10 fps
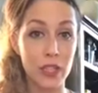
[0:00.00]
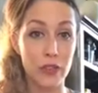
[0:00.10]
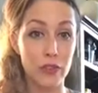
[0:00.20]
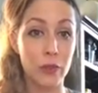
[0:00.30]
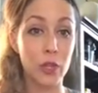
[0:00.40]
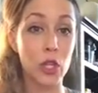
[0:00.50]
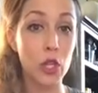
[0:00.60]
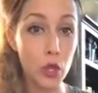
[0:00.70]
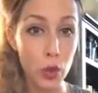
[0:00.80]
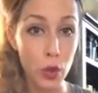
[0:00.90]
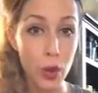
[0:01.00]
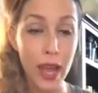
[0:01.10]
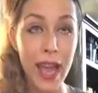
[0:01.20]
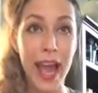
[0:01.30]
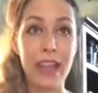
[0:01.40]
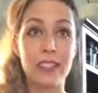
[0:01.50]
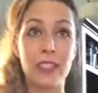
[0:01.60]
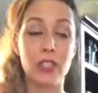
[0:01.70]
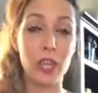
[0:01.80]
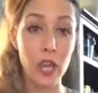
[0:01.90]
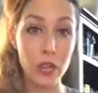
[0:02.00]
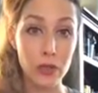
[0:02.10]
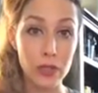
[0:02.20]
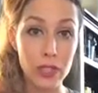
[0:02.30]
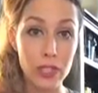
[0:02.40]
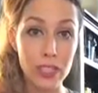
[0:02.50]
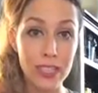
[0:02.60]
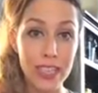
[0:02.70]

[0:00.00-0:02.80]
from you as their coach.